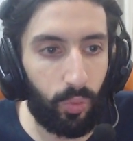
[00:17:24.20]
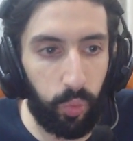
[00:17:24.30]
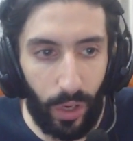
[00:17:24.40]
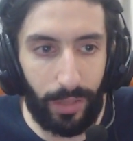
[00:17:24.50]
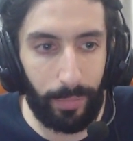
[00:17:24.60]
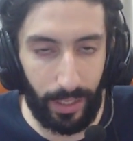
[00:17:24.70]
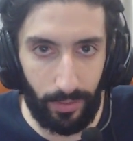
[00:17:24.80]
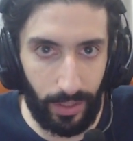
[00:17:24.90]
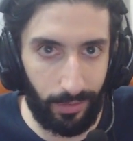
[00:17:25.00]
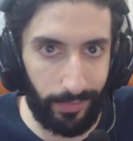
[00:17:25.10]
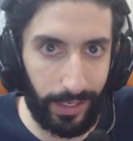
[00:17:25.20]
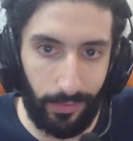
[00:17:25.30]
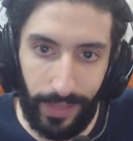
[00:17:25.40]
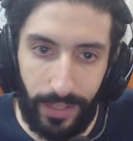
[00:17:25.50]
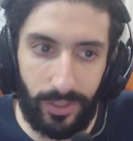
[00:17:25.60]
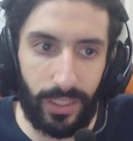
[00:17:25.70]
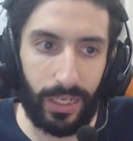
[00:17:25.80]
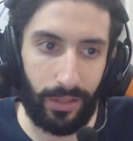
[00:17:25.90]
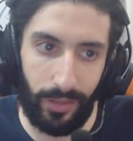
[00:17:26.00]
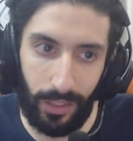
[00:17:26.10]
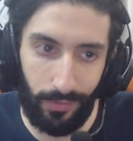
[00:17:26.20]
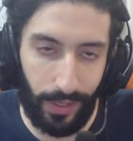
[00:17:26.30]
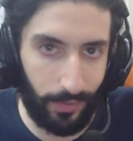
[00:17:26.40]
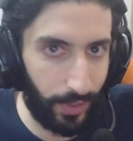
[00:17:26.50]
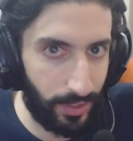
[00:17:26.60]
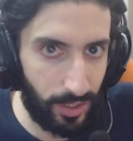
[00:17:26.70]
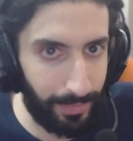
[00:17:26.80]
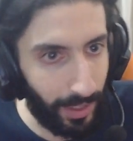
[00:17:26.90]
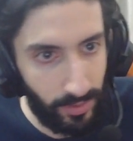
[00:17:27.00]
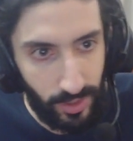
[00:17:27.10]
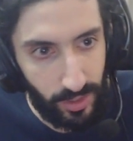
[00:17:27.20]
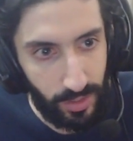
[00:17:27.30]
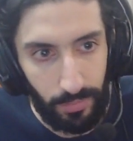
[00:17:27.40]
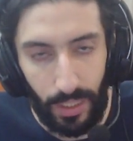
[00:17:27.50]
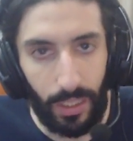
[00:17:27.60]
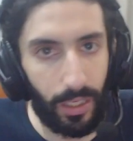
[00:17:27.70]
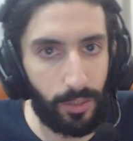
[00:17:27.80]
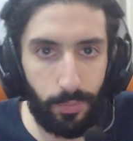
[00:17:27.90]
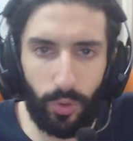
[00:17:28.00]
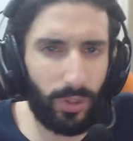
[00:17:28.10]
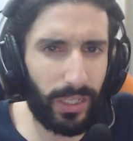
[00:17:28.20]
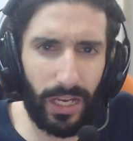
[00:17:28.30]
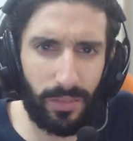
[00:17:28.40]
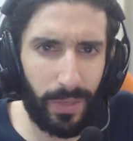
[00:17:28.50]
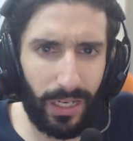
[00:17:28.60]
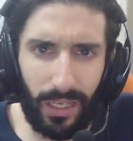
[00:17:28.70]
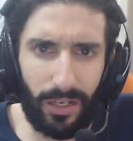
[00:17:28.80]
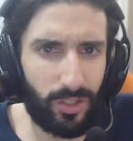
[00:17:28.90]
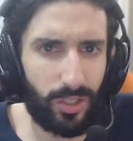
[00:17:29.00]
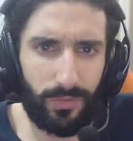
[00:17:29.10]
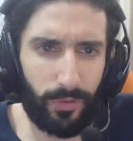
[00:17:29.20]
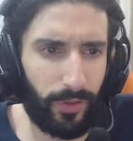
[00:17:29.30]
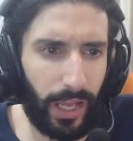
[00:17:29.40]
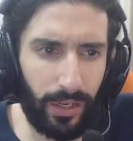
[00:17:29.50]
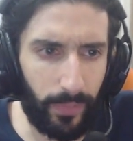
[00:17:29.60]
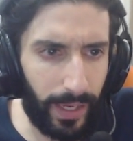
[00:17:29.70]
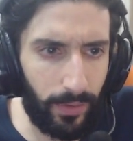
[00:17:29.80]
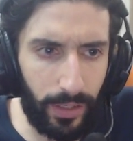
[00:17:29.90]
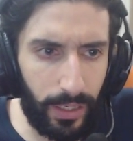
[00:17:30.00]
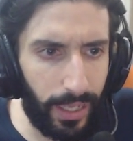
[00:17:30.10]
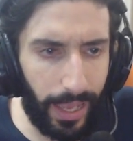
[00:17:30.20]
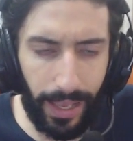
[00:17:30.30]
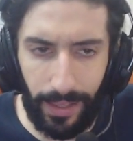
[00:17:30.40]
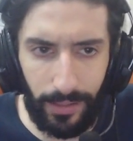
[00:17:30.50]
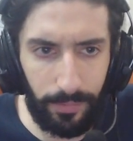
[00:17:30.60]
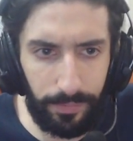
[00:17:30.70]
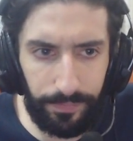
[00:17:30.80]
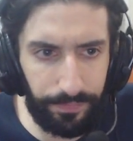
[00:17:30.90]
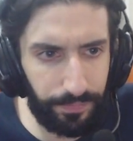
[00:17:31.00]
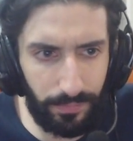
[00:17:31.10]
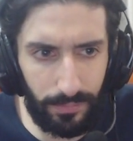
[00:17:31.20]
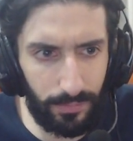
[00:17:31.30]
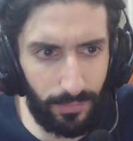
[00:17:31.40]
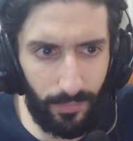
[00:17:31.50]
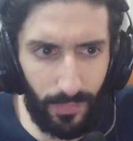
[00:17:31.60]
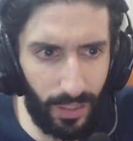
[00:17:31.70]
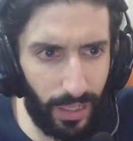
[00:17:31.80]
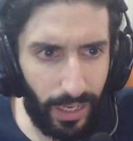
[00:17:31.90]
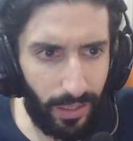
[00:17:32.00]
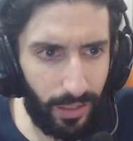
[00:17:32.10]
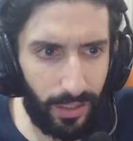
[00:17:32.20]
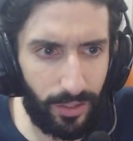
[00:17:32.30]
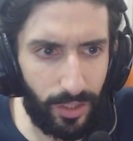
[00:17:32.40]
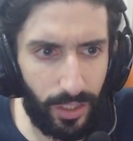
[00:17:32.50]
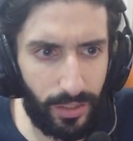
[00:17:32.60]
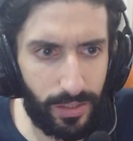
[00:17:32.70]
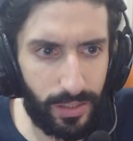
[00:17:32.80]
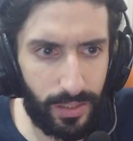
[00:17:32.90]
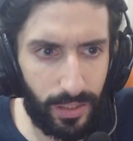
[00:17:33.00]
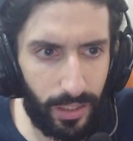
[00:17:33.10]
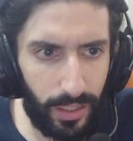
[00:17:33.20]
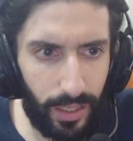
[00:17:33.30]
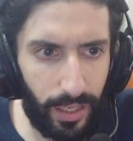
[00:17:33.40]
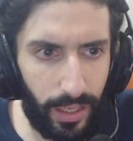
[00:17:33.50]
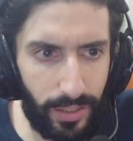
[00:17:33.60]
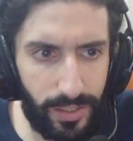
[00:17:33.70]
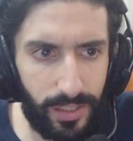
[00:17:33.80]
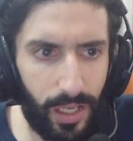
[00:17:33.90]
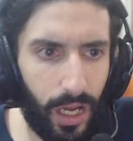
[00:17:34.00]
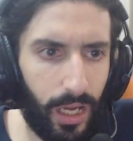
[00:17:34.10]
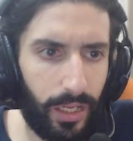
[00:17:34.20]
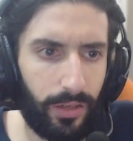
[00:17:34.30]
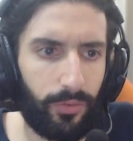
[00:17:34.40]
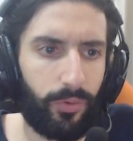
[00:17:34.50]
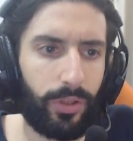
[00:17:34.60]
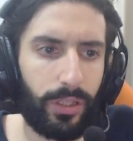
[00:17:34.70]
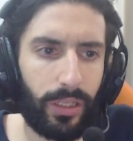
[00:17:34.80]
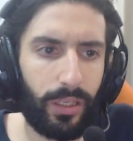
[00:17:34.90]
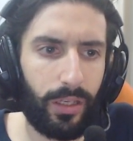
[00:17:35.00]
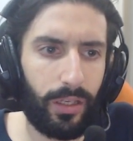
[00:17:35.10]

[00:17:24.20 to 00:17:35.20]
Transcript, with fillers: way better than in Final Fantasy, and I think in Final Fantasy mount system is purely cosmetic and it's just for flying around and like it it's it's not really